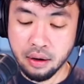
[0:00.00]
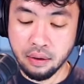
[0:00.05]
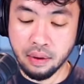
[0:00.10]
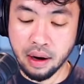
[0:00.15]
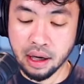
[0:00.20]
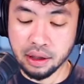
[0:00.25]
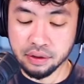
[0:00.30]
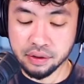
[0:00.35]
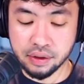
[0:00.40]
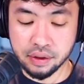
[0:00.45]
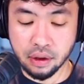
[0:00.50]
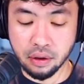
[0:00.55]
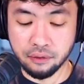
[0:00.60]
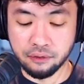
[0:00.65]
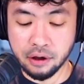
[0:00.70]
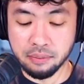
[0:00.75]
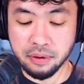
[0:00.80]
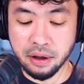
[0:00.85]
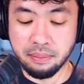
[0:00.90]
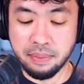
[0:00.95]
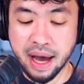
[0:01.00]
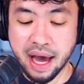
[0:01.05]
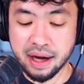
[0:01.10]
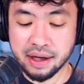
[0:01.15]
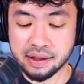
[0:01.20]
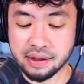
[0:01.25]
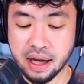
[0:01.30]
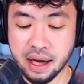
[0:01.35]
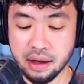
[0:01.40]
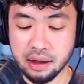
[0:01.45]
Right. So from the
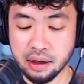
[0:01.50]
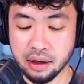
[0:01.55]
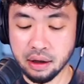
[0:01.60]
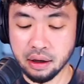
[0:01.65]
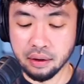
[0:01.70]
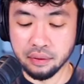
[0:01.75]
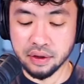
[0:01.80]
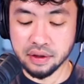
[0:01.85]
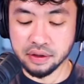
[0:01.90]
backside here,